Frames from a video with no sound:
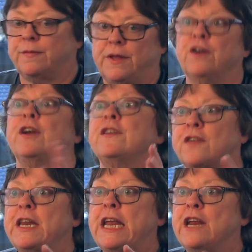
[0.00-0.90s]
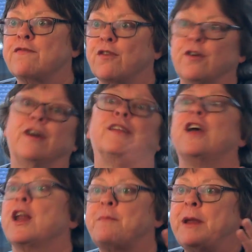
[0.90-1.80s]
there is a need for a
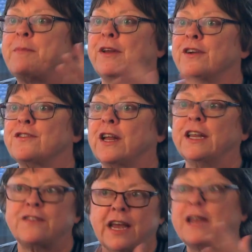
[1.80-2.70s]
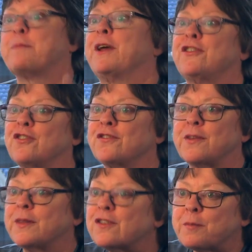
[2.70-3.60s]
lot of people are suddenly taking a picture of
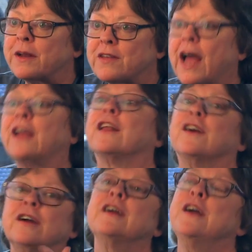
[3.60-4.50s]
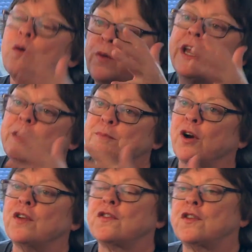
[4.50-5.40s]
something spectacular, we can
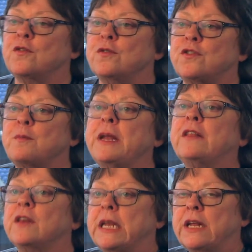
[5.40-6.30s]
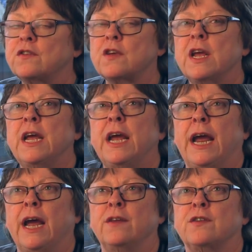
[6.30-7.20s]
burst to meet the needs.
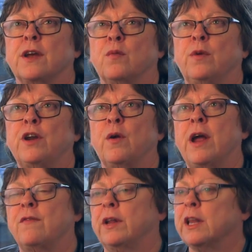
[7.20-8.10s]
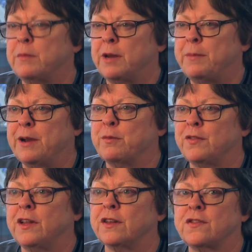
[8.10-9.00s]
And we don't have unlimited
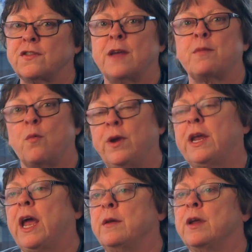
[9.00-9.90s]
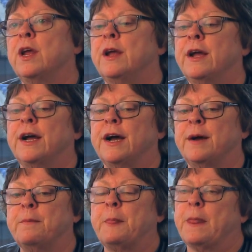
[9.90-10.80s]
bandwidth, needless to say, but we can
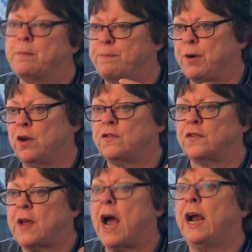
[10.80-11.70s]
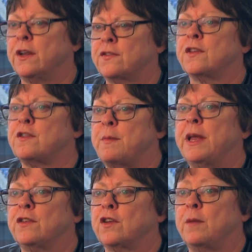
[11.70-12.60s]
burst as high as the
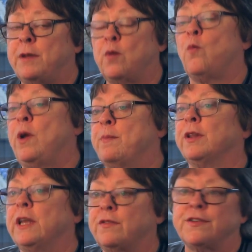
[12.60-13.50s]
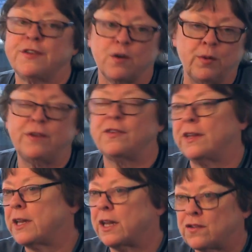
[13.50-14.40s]
demand is going to be, we believe, until we
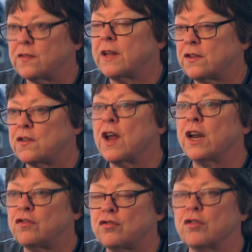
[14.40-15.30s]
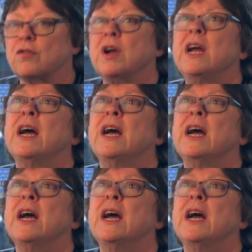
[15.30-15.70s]
see that that's not true.